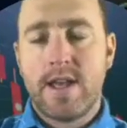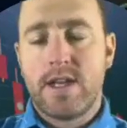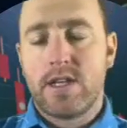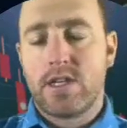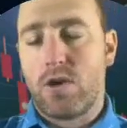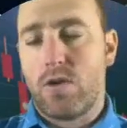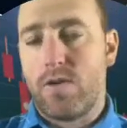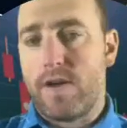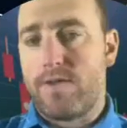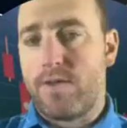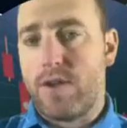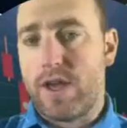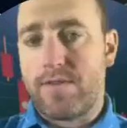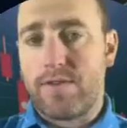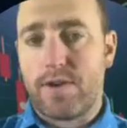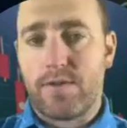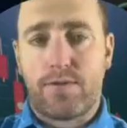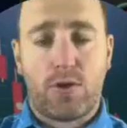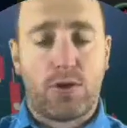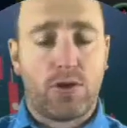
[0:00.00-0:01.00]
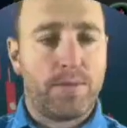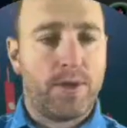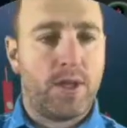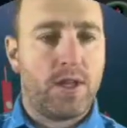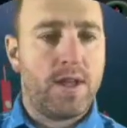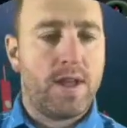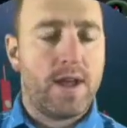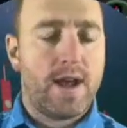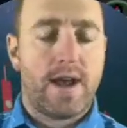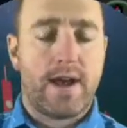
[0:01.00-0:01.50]
So if you haven't followed
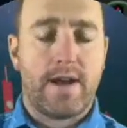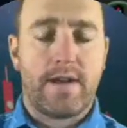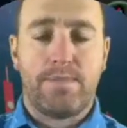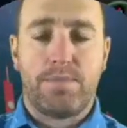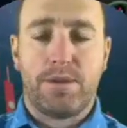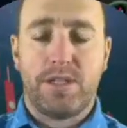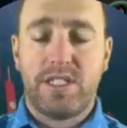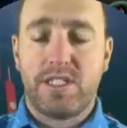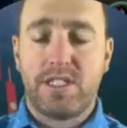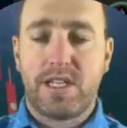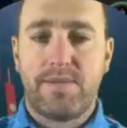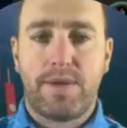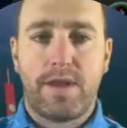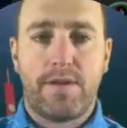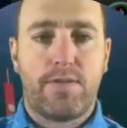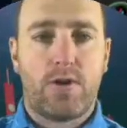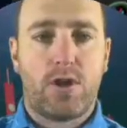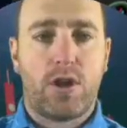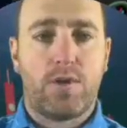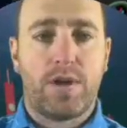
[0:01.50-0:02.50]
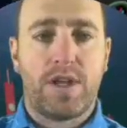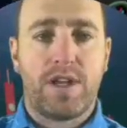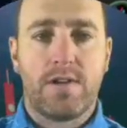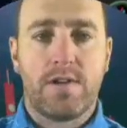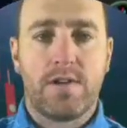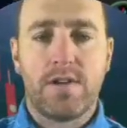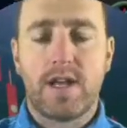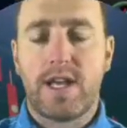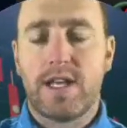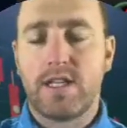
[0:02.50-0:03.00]
me, please give me a follow
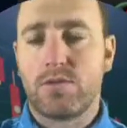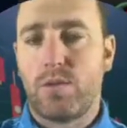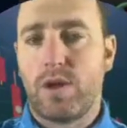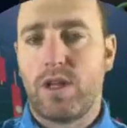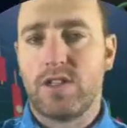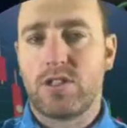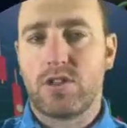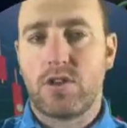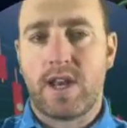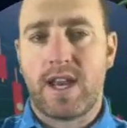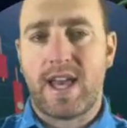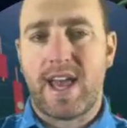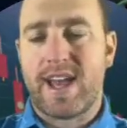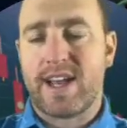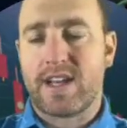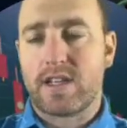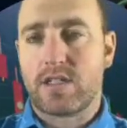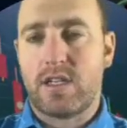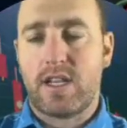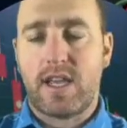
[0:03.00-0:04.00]
here as well as on X.